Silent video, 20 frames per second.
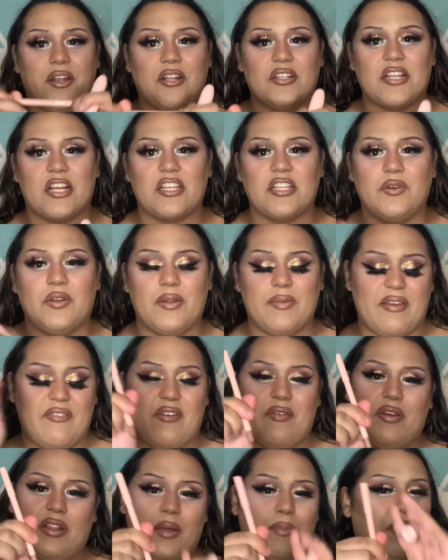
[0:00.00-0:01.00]
It's actually one of my
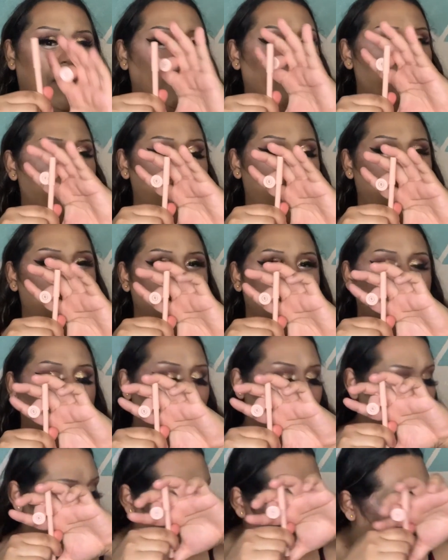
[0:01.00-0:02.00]
favorite lip liners now.
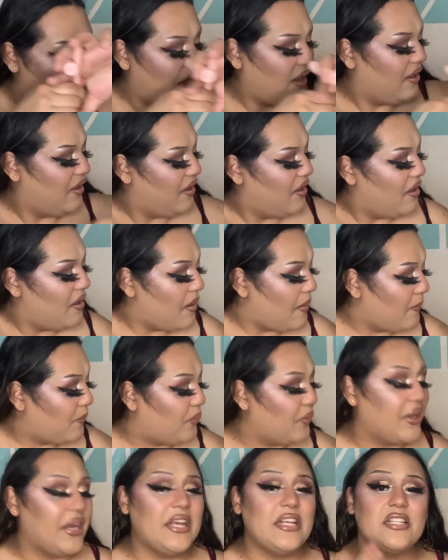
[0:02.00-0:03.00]
So yeah,
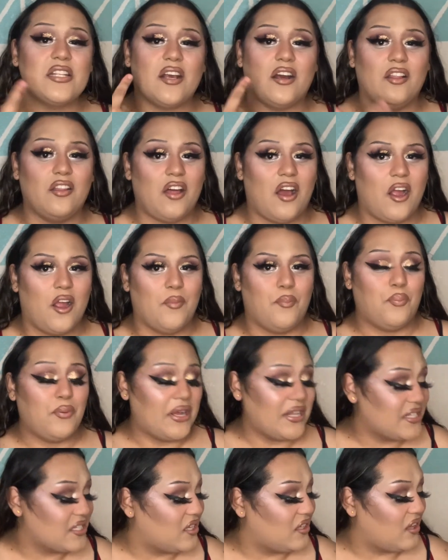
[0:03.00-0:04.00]

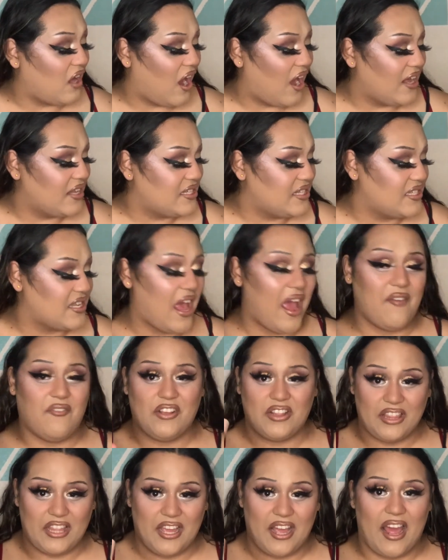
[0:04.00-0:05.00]
Brit's gloss is
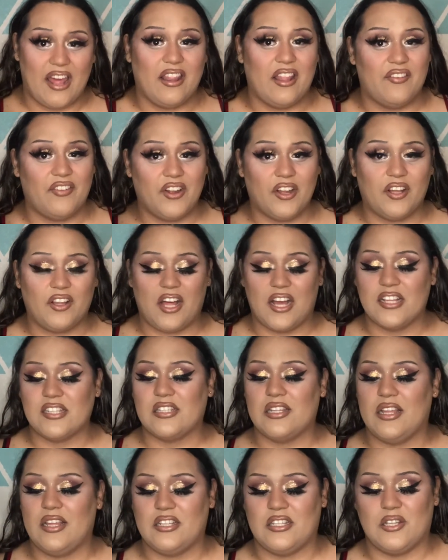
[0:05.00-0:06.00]
everything. I love her gloss
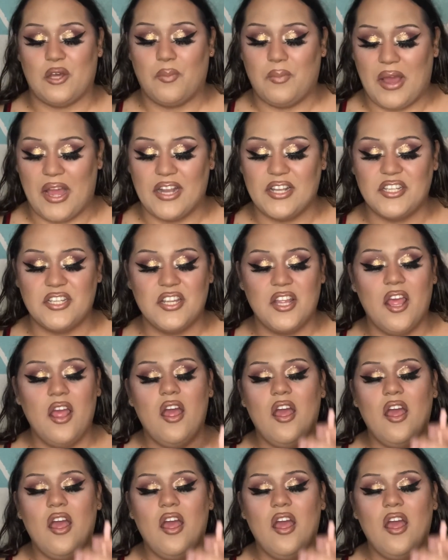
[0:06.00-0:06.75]
so much.